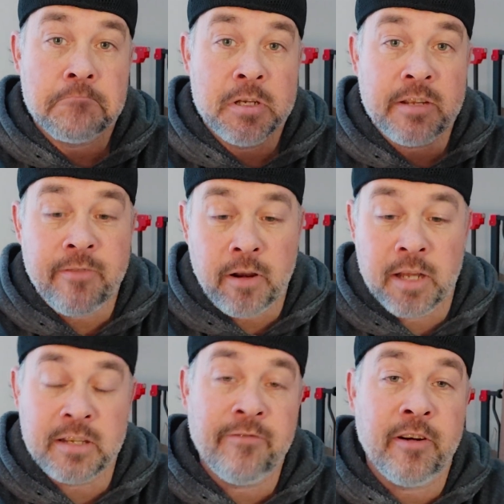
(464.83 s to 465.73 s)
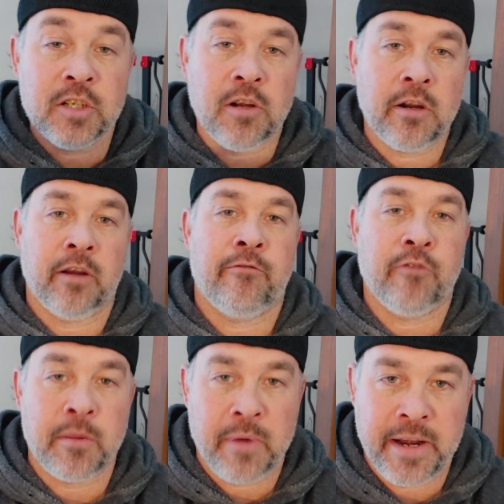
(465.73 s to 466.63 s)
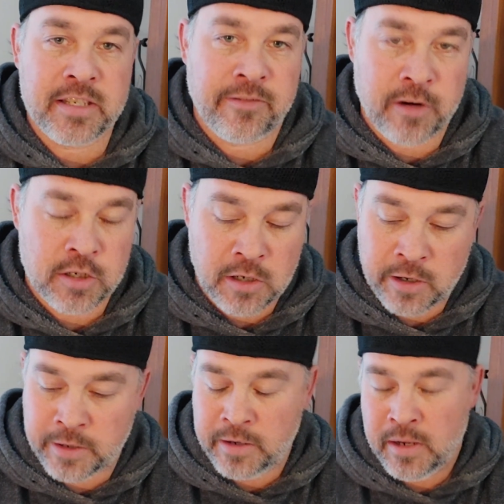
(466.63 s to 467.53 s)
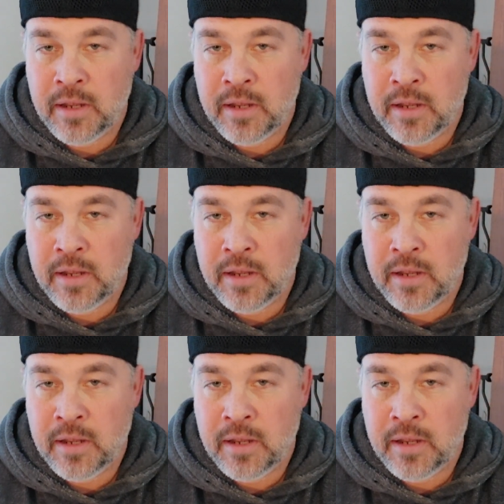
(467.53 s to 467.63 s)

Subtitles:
it's a fair shotgun for the money. It's a fair shotgun.